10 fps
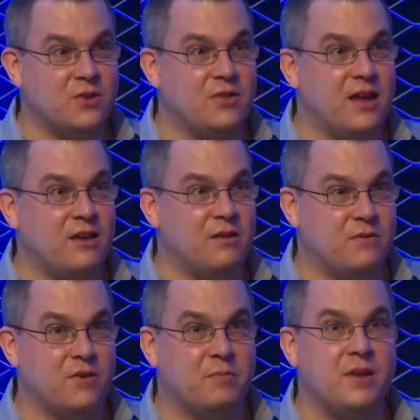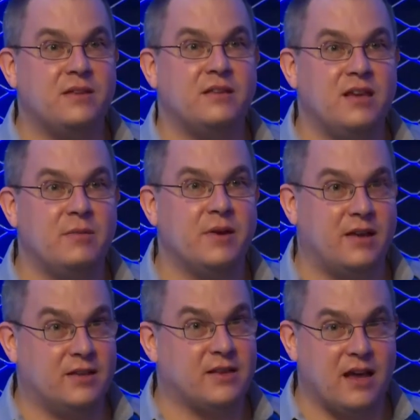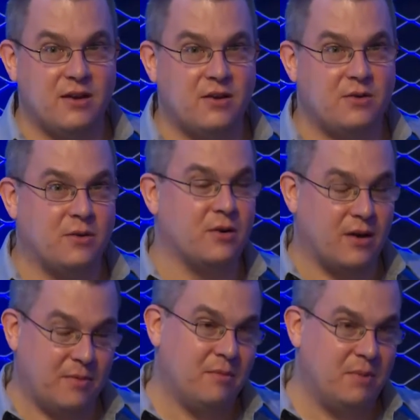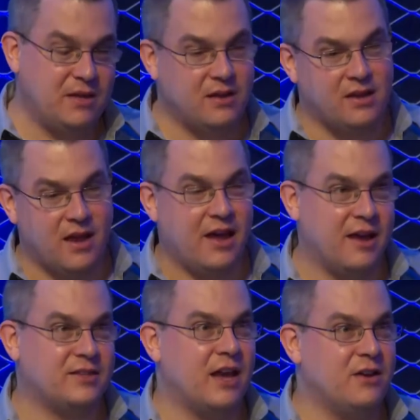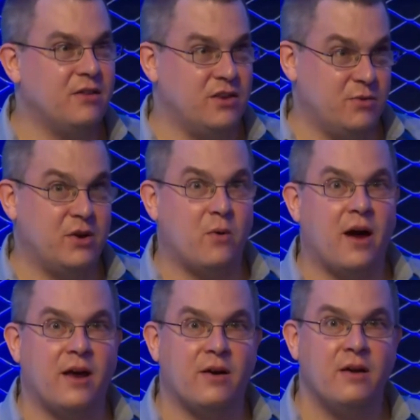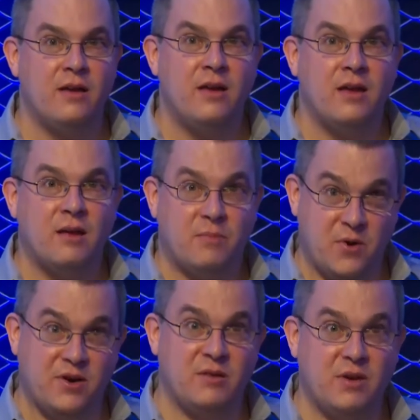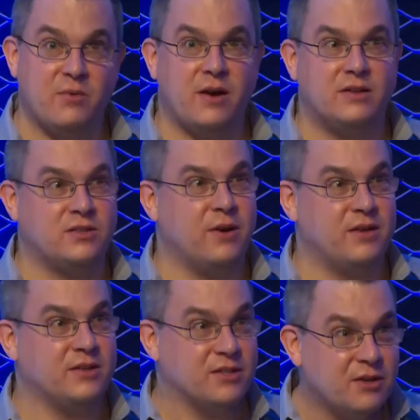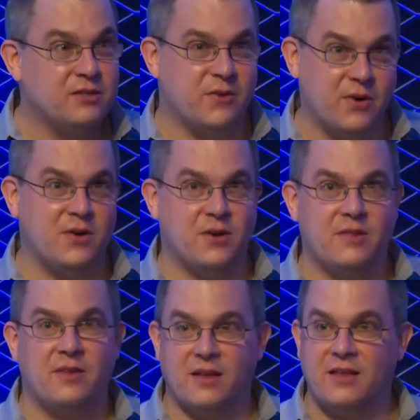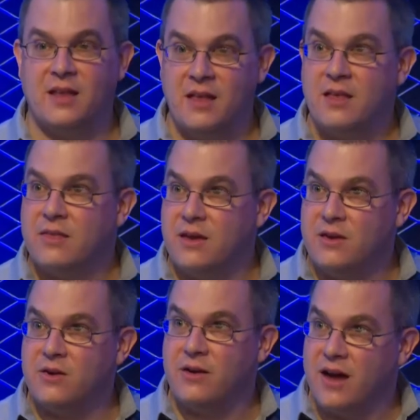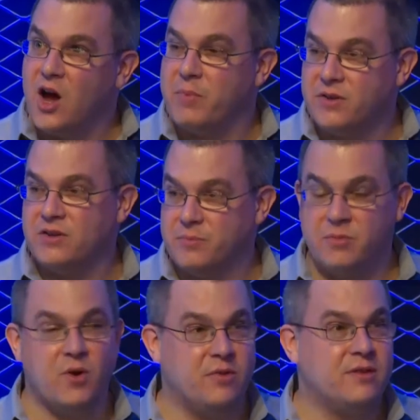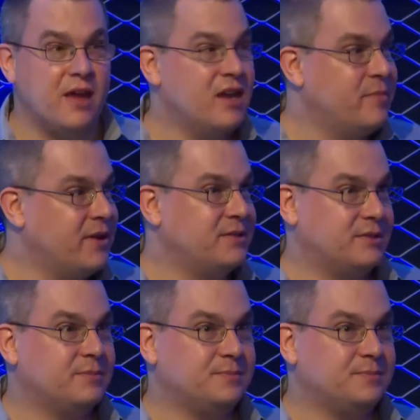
thank you for PTT, because I know, or PTT-IX, I know that you require PeeringDB registration, so it's very good that you're helping to promote the database.